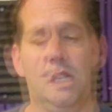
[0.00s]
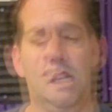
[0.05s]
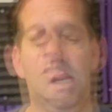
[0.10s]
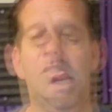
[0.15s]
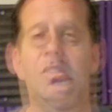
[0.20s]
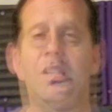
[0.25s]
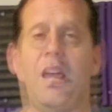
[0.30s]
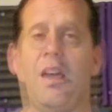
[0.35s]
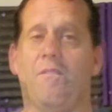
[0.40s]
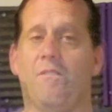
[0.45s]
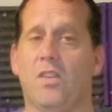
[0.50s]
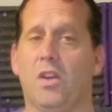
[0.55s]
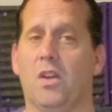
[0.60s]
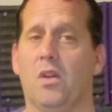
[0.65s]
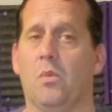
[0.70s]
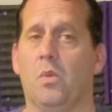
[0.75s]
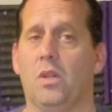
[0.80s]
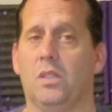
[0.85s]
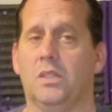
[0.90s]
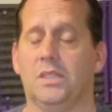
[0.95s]
It's not
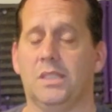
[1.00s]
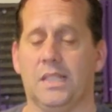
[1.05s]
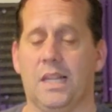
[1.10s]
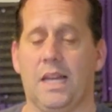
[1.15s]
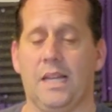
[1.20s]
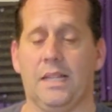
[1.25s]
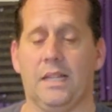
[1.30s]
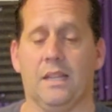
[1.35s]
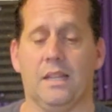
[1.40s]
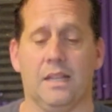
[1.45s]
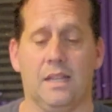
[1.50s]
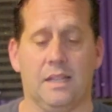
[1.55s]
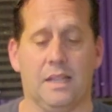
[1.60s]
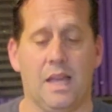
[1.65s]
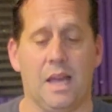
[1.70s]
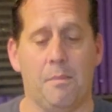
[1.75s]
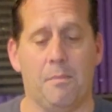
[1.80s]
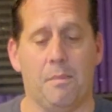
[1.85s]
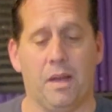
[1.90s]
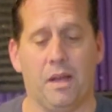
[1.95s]
very well designed in
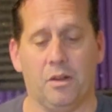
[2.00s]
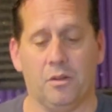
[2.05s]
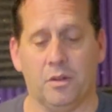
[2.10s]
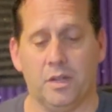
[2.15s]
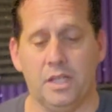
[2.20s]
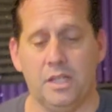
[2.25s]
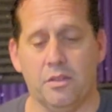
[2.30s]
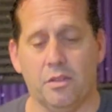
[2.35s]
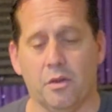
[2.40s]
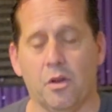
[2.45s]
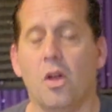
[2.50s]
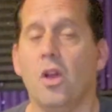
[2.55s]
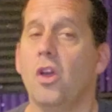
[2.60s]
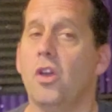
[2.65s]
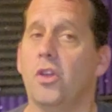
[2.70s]
that manner either.